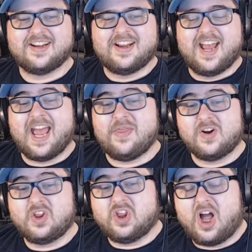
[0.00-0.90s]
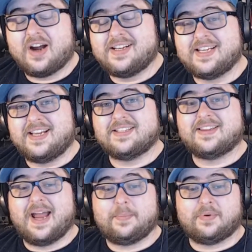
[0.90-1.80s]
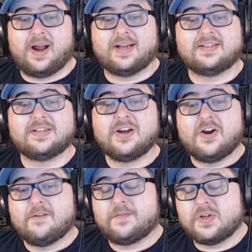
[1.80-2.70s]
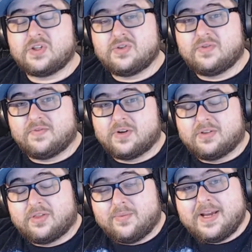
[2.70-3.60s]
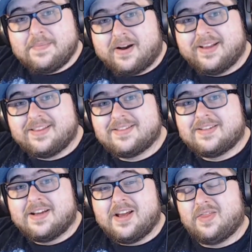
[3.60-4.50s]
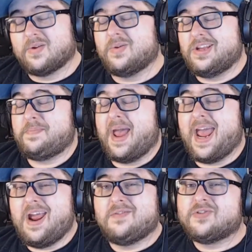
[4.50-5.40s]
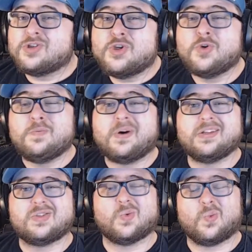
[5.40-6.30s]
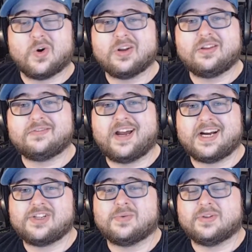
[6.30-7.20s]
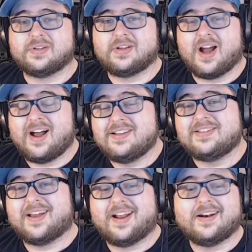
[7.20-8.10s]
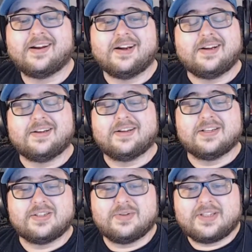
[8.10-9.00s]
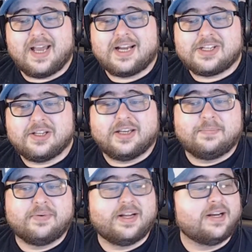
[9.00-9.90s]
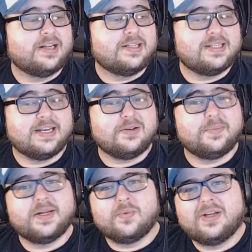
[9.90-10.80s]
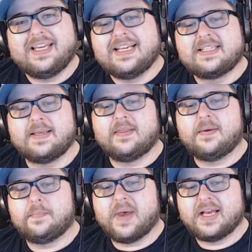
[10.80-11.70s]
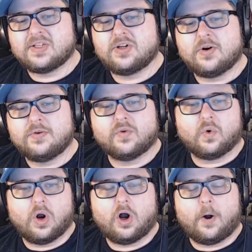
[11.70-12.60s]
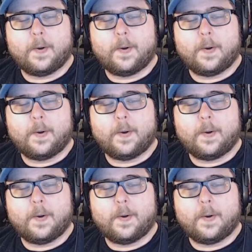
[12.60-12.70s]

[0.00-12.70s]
and they're locked into that price. For 3 months, they're only paying for 2 months worth of actual content. So it's actually a pretty good deal, but it really isn't the best overall.